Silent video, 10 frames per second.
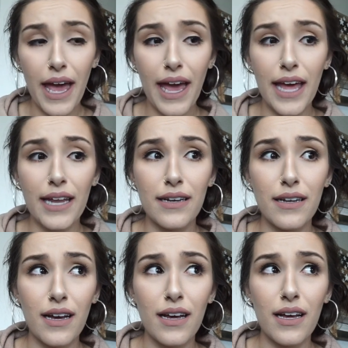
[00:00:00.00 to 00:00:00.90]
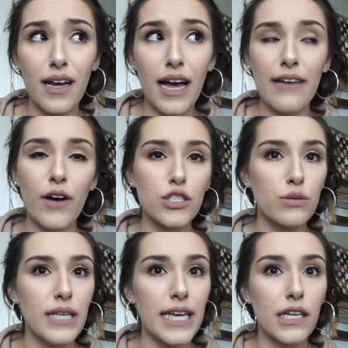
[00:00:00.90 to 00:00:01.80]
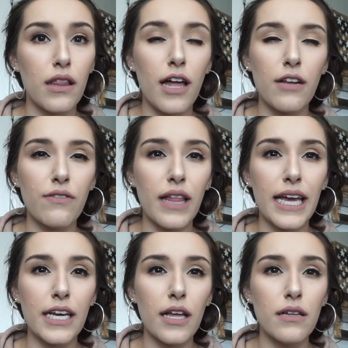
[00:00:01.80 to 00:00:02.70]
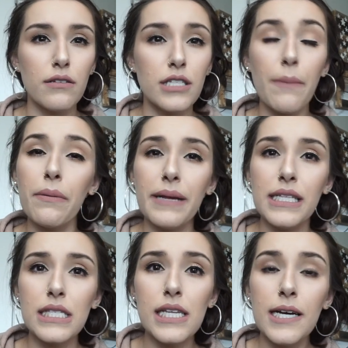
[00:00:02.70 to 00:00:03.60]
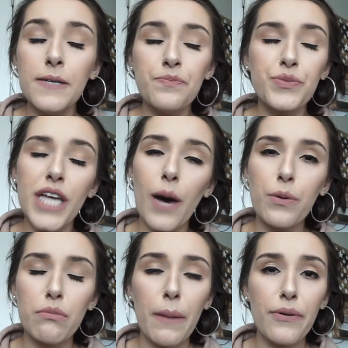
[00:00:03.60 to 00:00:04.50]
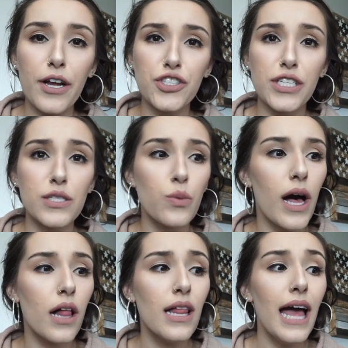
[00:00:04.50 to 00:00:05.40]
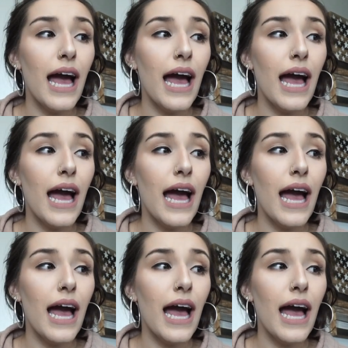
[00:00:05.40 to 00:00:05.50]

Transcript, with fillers: And I've also taken a lot of like supplements to help with my production as well.